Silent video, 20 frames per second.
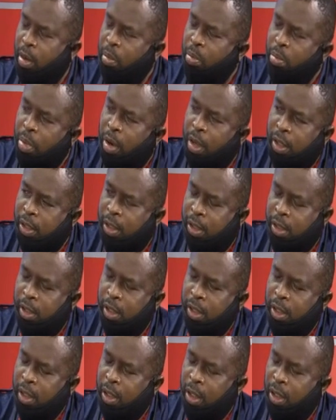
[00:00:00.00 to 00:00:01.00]
But
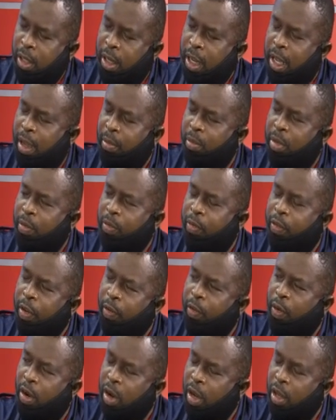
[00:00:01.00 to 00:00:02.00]
they have been
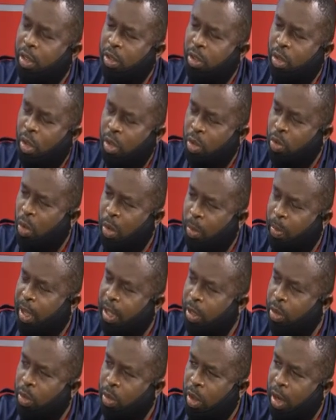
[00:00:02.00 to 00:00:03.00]
favoring just one
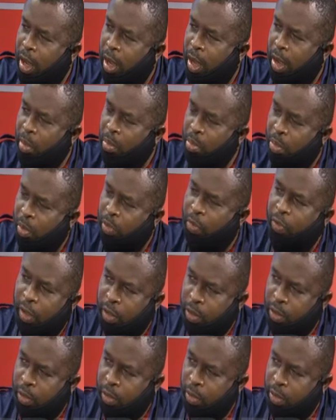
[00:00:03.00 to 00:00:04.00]
particular
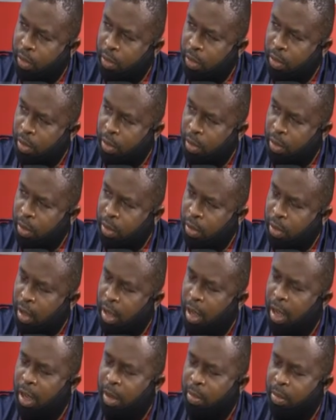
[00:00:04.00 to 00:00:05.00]
profession.
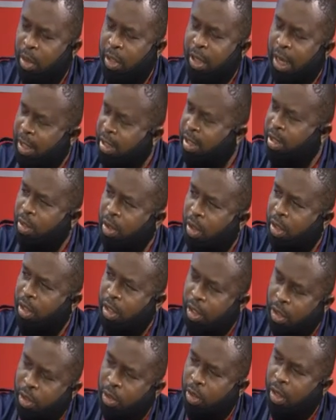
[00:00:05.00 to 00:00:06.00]
But that is not the
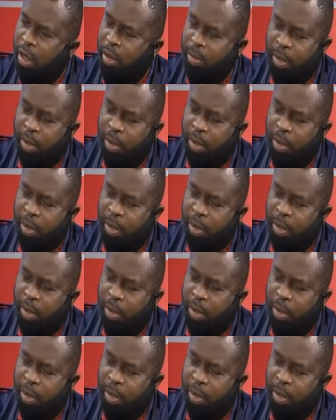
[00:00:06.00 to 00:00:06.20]
issue now,